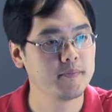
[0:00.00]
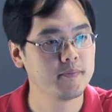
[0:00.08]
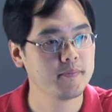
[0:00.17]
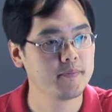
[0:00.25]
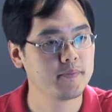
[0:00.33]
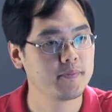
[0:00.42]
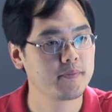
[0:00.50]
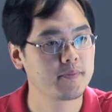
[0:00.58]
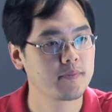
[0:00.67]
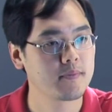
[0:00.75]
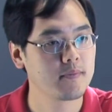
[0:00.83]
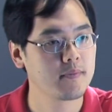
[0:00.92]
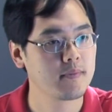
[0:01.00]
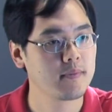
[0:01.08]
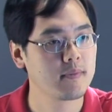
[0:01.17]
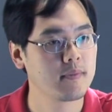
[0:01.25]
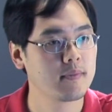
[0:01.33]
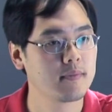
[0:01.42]

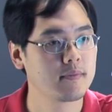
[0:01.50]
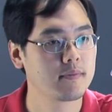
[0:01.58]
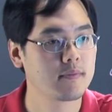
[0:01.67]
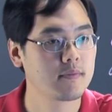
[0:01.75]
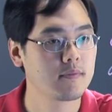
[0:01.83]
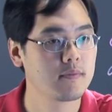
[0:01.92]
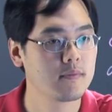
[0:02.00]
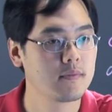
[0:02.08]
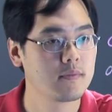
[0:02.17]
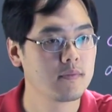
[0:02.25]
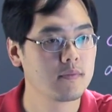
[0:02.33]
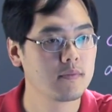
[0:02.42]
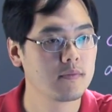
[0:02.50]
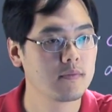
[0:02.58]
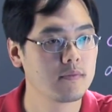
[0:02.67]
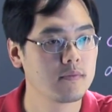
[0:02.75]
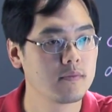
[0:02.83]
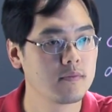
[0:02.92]

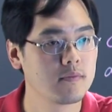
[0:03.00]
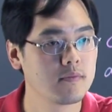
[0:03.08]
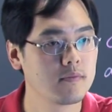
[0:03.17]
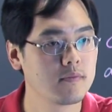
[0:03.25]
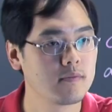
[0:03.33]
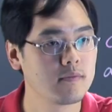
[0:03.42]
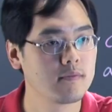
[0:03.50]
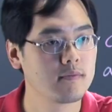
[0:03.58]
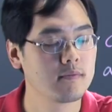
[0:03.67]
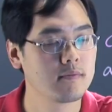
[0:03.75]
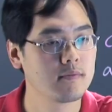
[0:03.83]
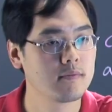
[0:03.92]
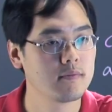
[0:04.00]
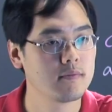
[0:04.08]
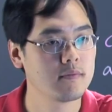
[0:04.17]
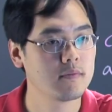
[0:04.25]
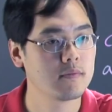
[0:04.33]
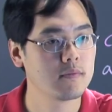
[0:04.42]

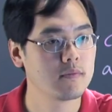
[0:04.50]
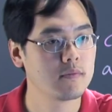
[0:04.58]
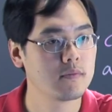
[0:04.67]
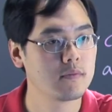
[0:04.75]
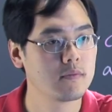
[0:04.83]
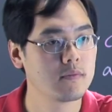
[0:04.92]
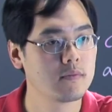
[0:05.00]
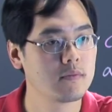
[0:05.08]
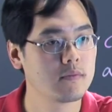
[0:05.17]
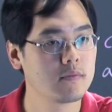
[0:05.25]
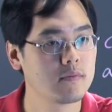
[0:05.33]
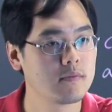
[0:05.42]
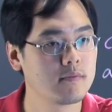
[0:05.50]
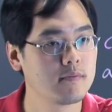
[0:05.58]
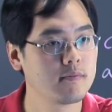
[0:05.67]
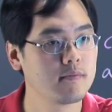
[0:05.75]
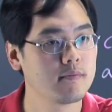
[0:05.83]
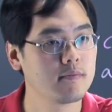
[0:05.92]
Nobody speaks.